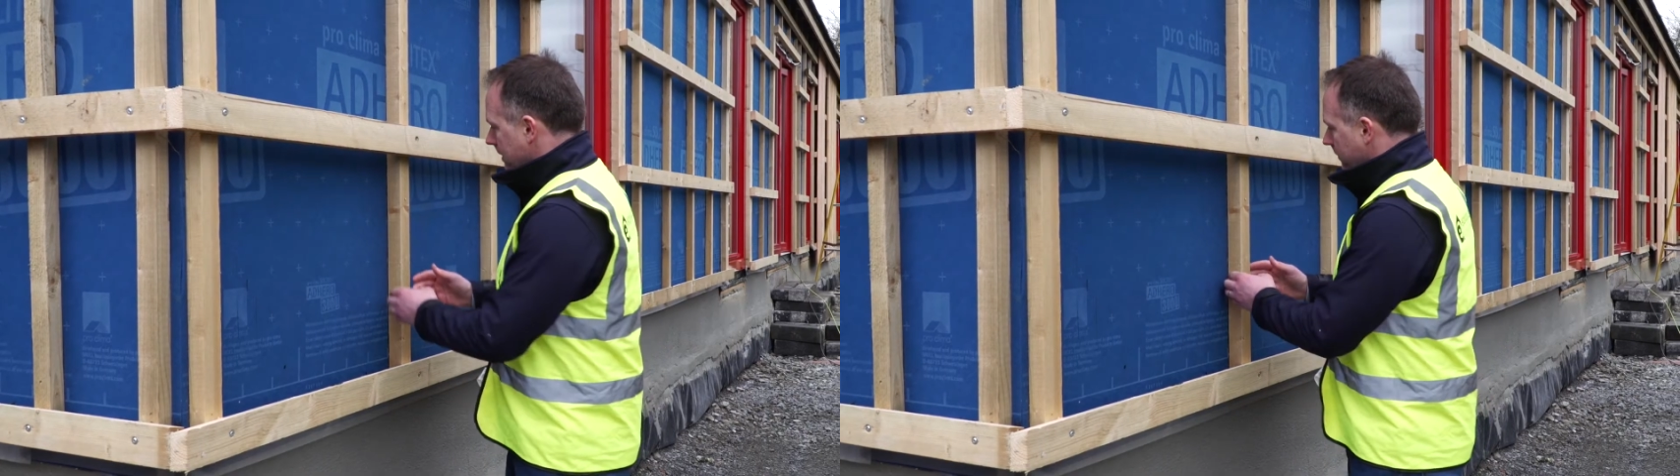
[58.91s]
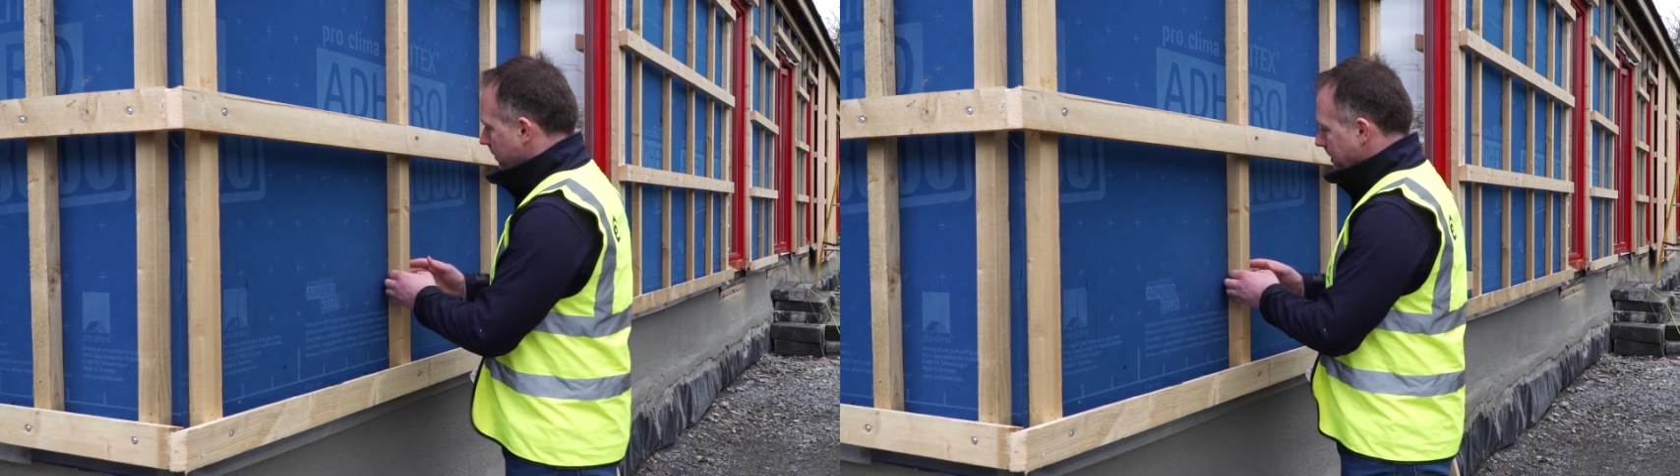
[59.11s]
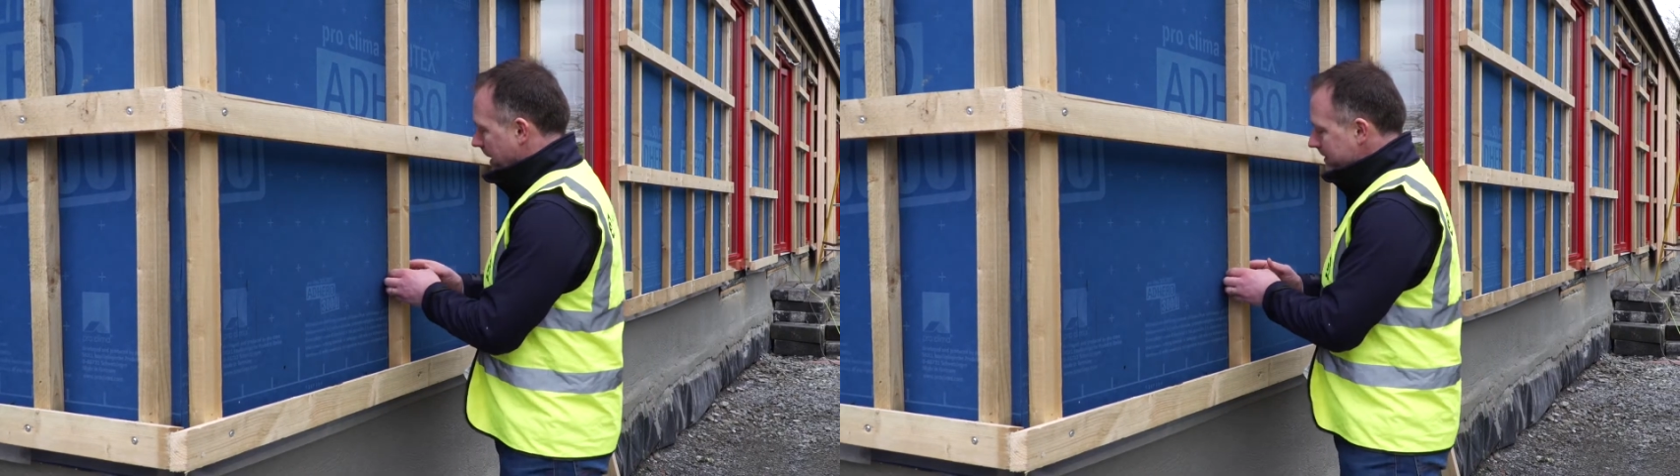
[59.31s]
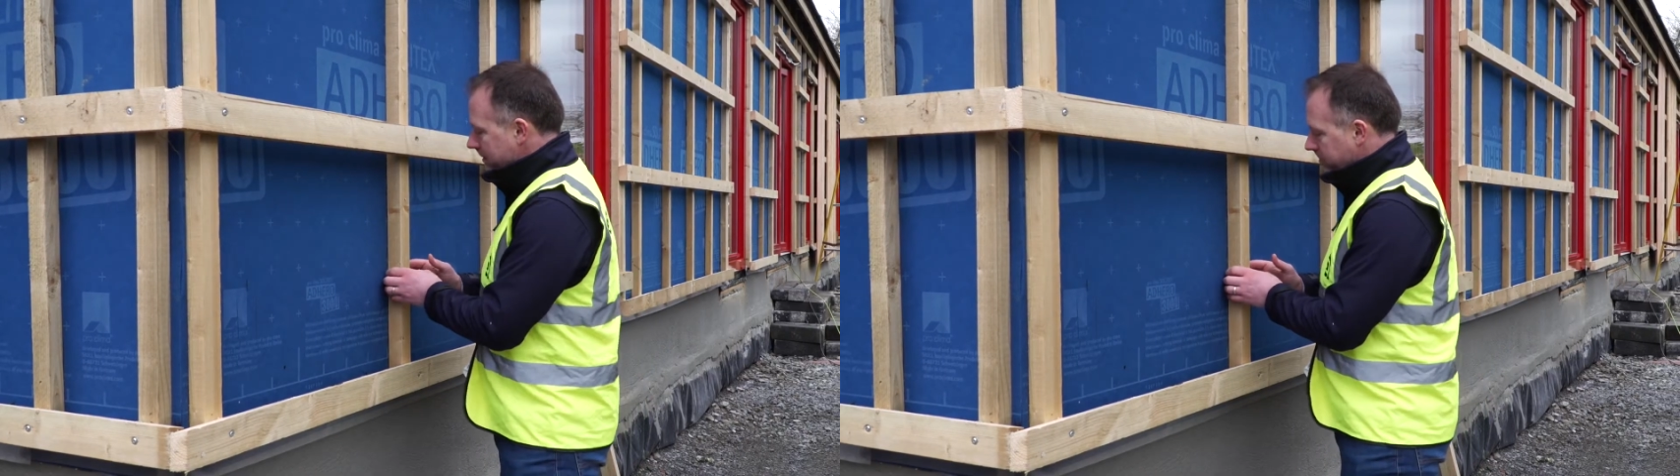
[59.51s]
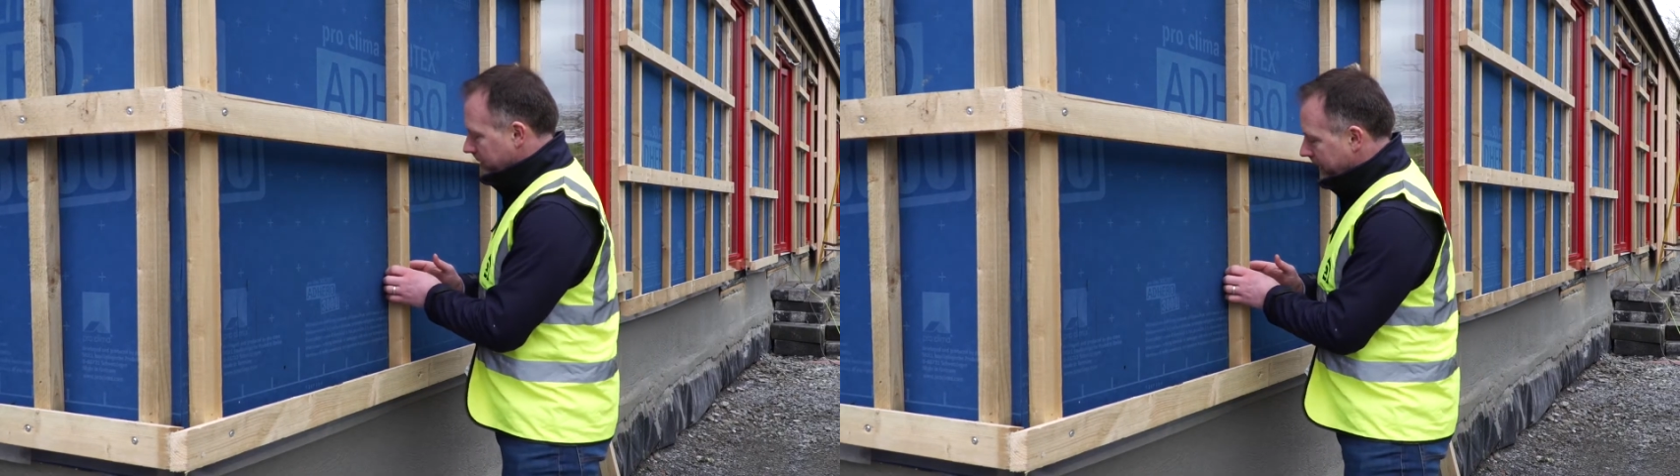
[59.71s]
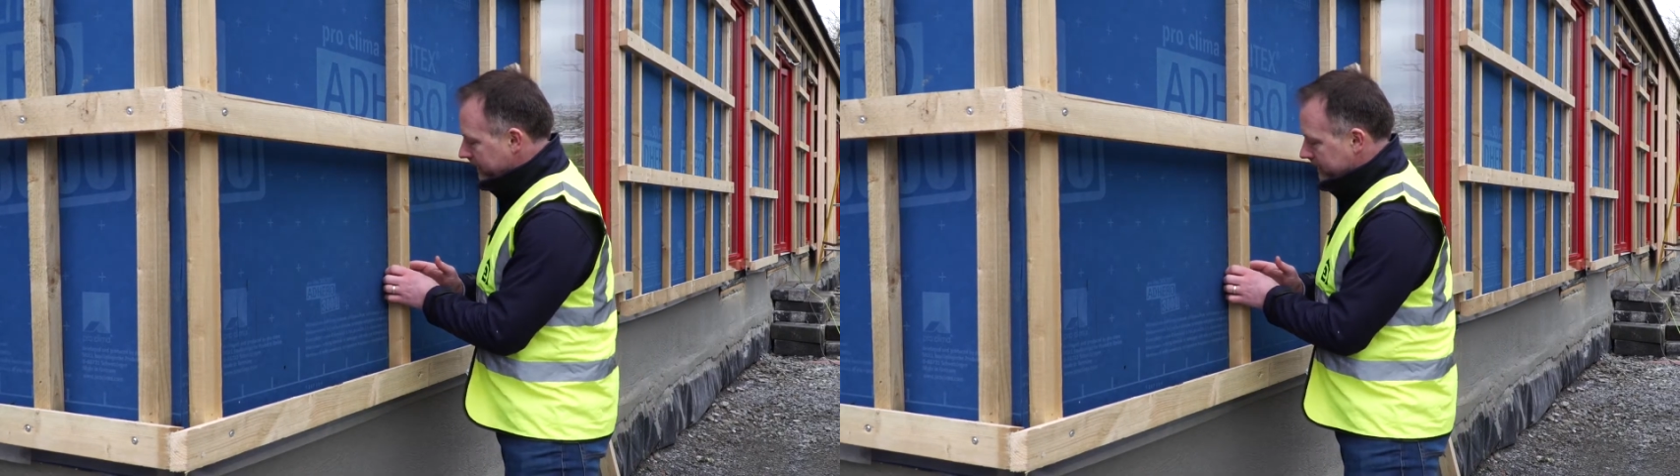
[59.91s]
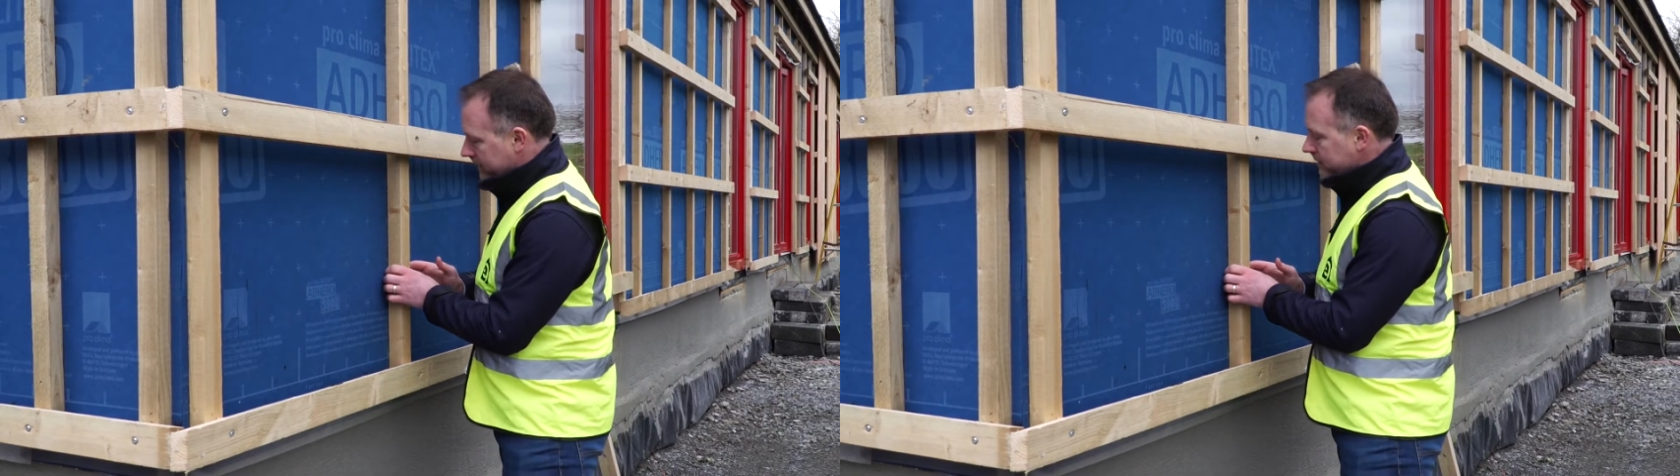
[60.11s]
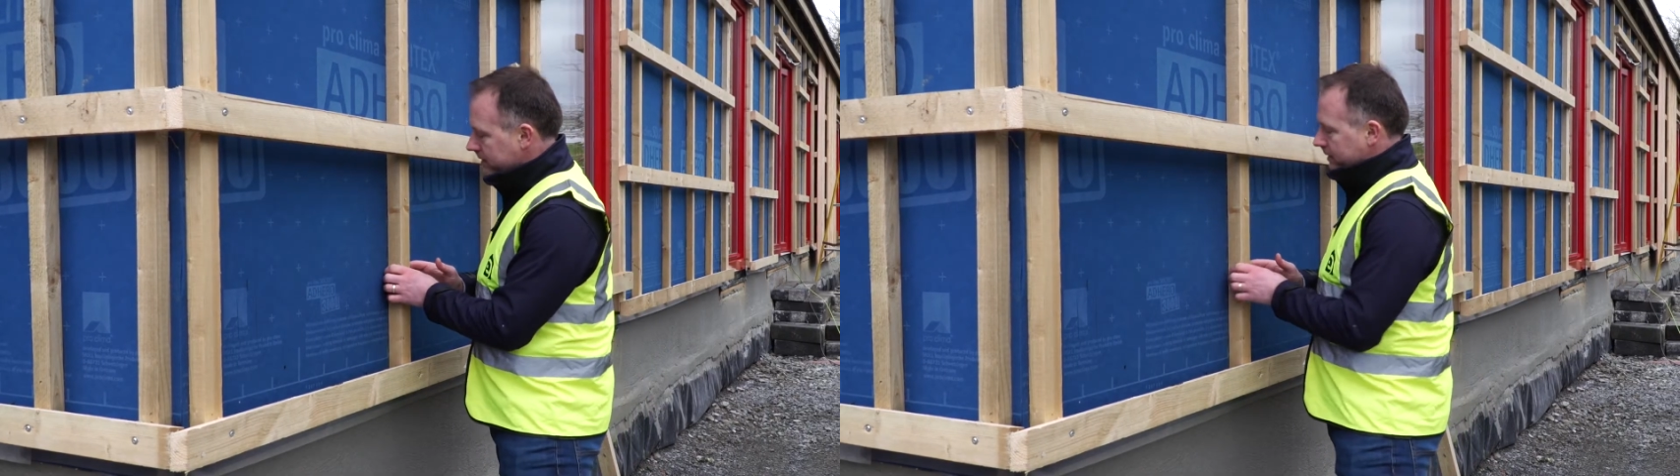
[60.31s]
For belt and
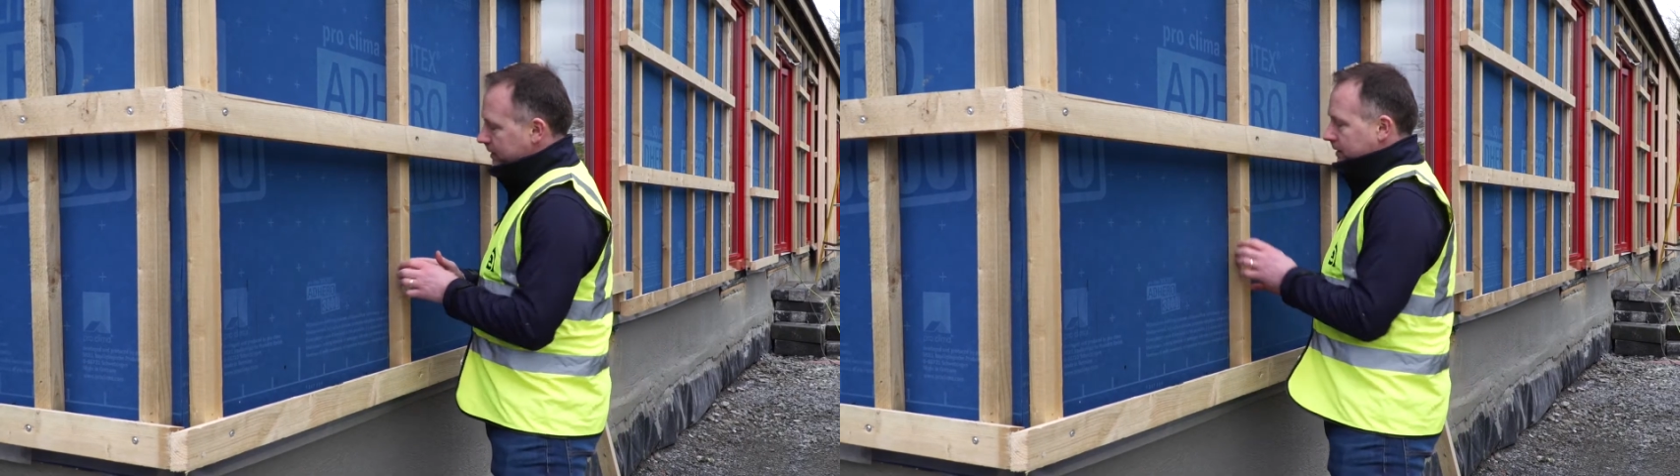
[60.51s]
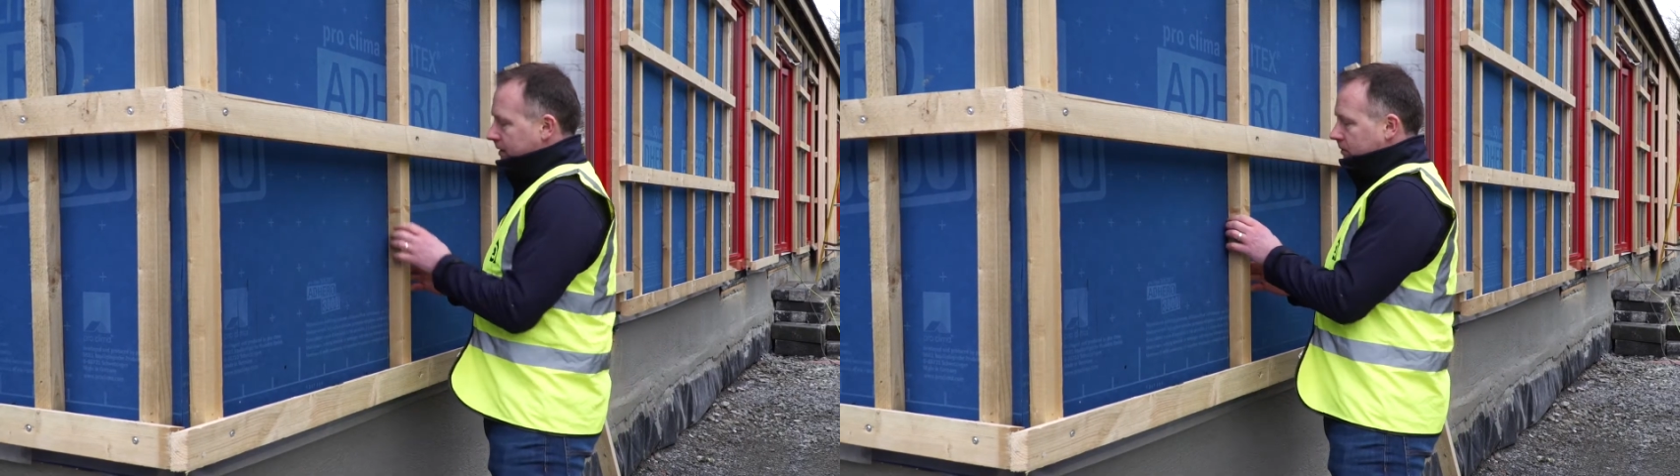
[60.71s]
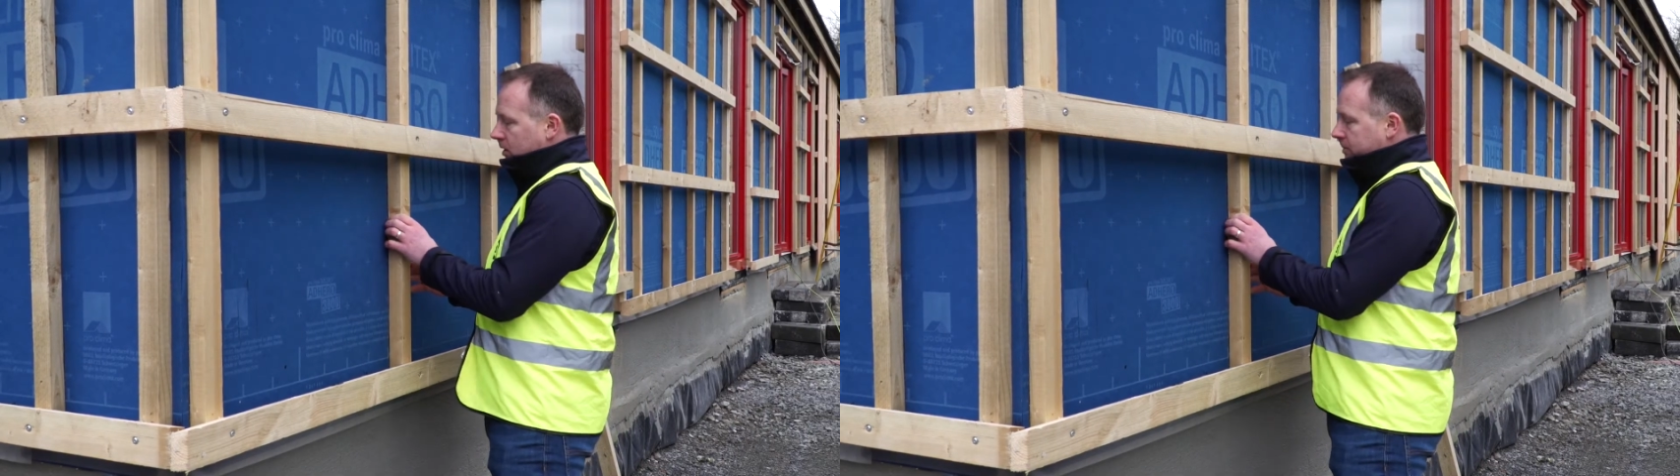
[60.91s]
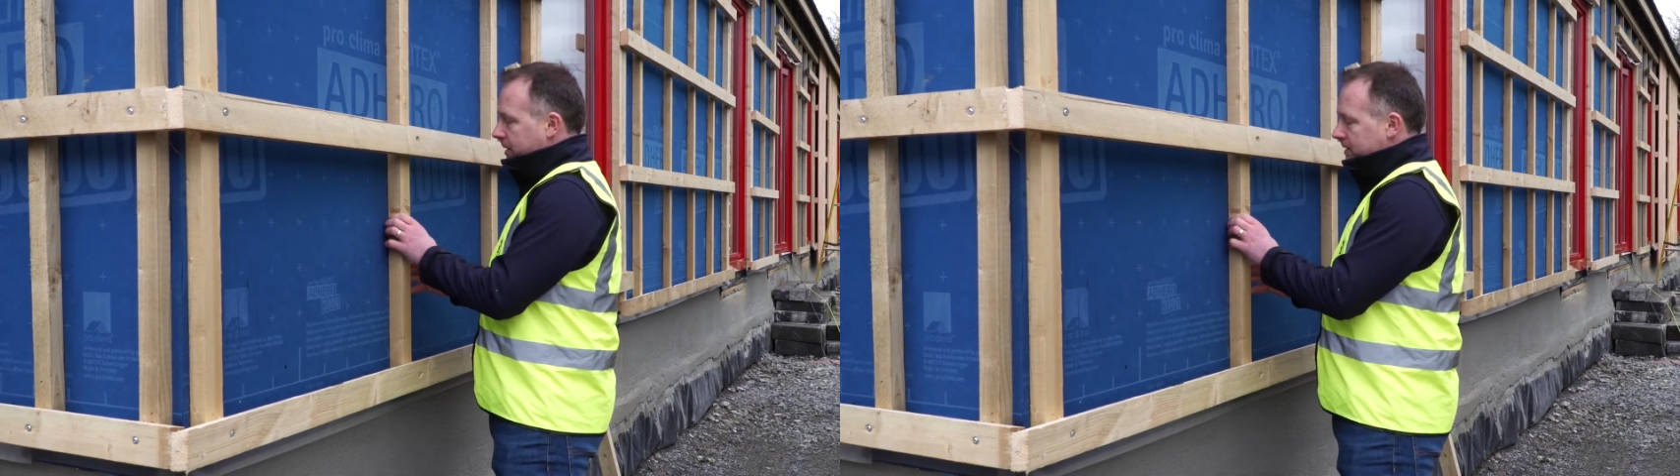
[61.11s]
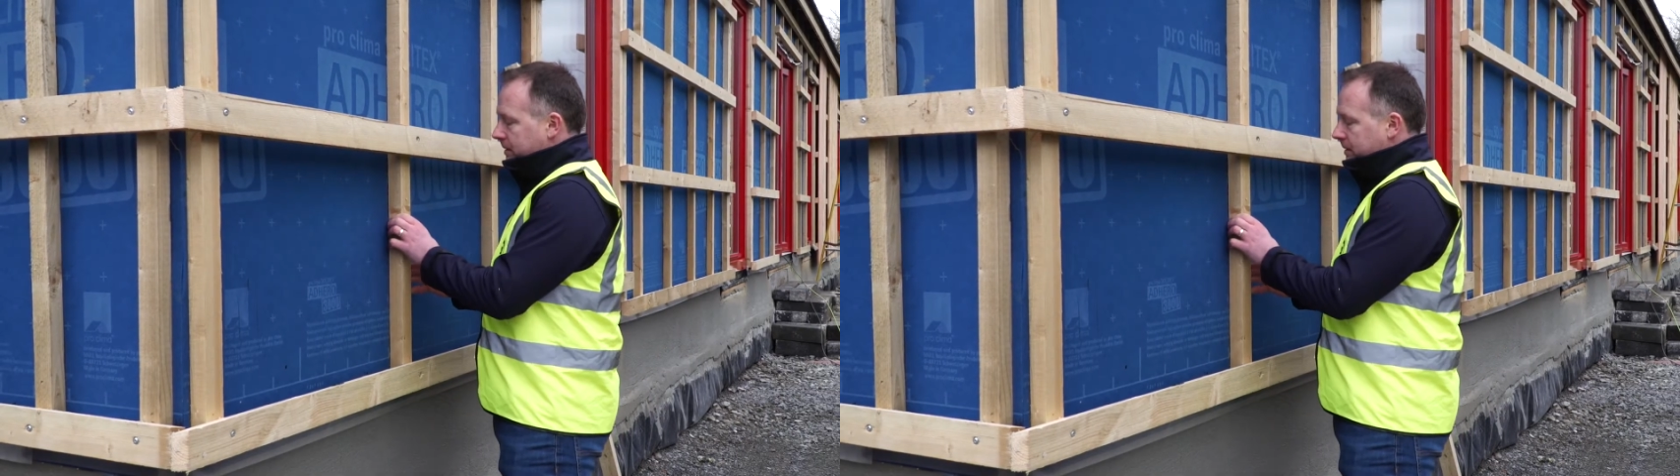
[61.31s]
braces, Roman has